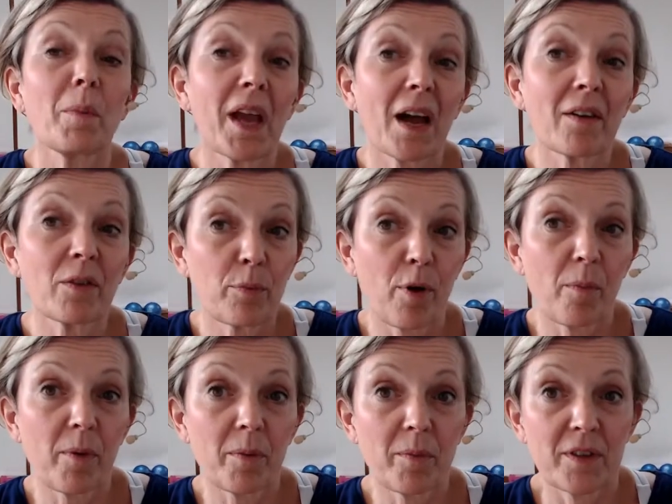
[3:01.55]
have a
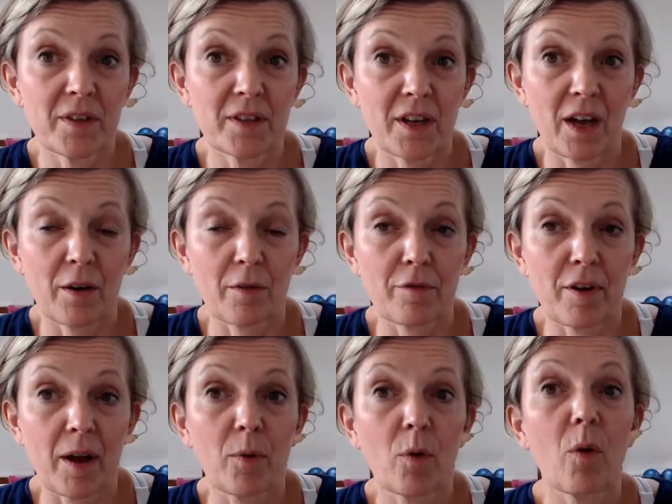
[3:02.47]
problem with the
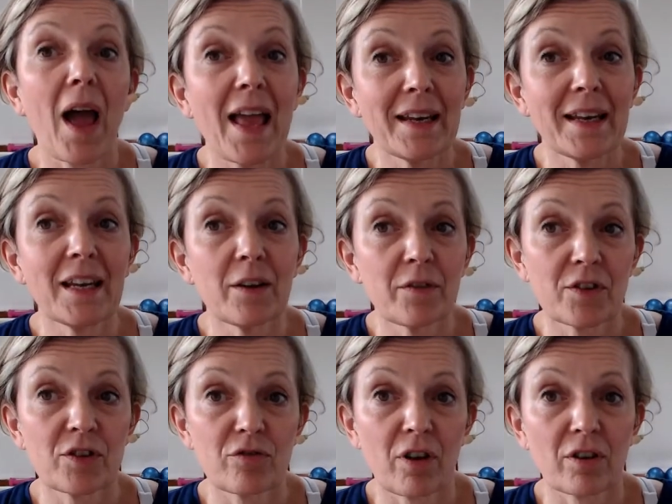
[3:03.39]
diaphragm or any of the
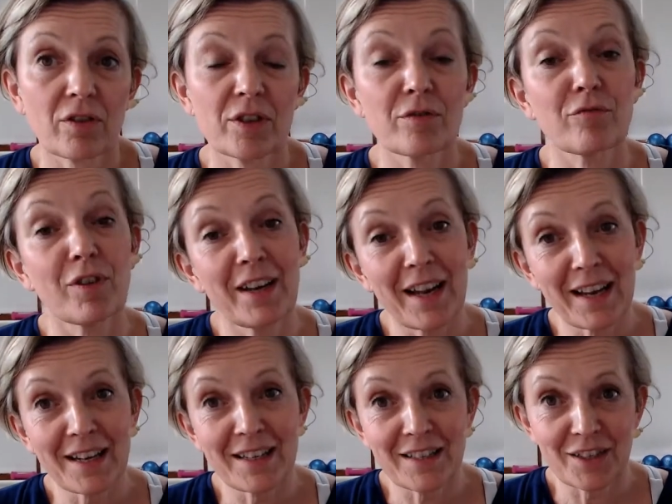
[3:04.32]
structures
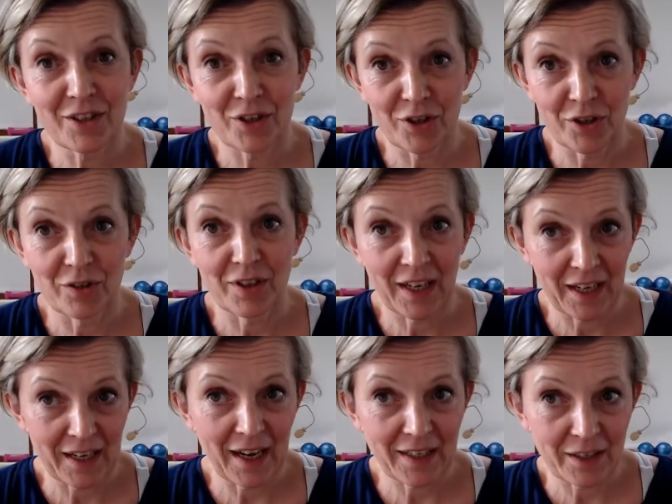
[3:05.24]
related to the
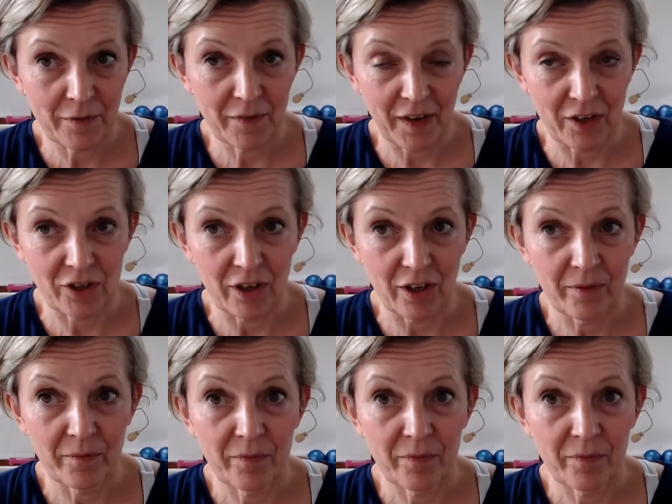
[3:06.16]
connected fascia,